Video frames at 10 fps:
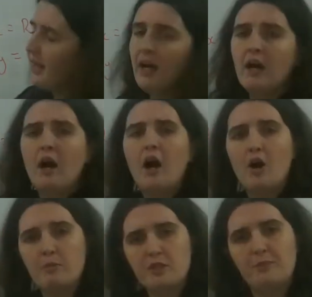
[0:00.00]
that
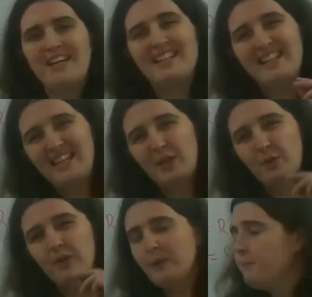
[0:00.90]
I must be in
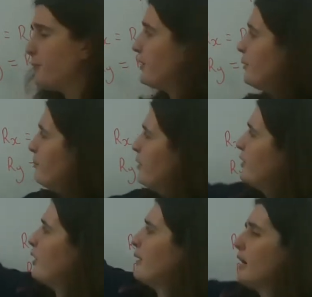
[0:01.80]
equilibrium
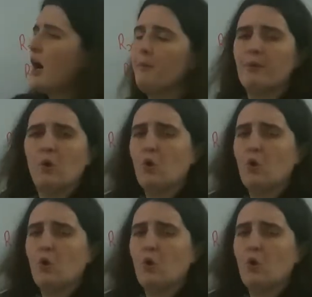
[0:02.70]
going up